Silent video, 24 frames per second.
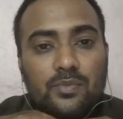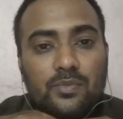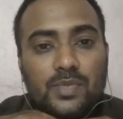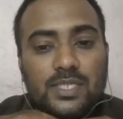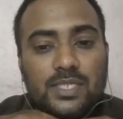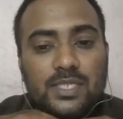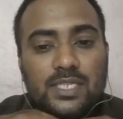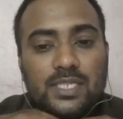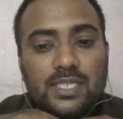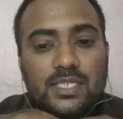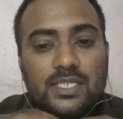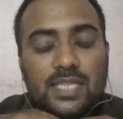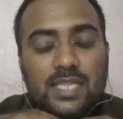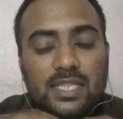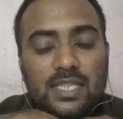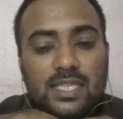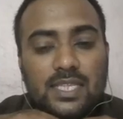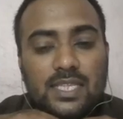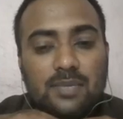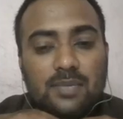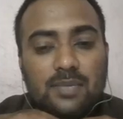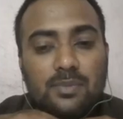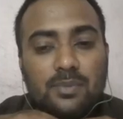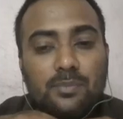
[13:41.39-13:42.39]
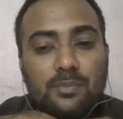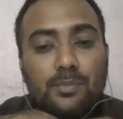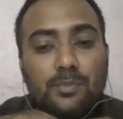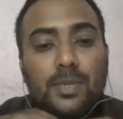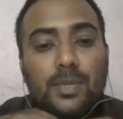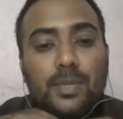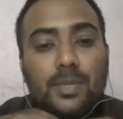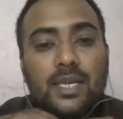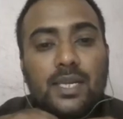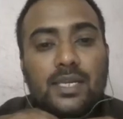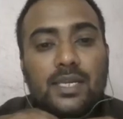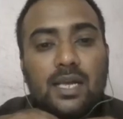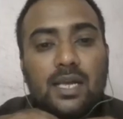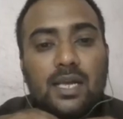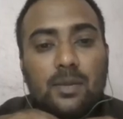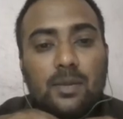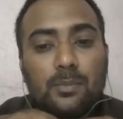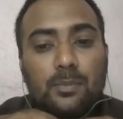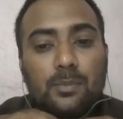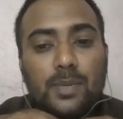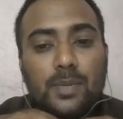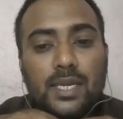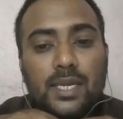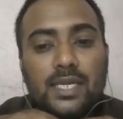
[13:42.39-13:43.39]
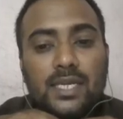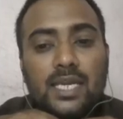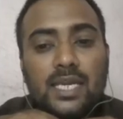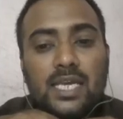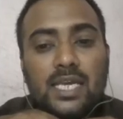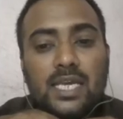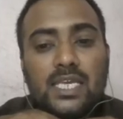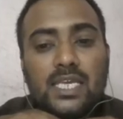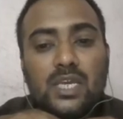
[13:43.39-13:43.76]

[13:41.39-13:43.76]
which is nothing but beta. Beta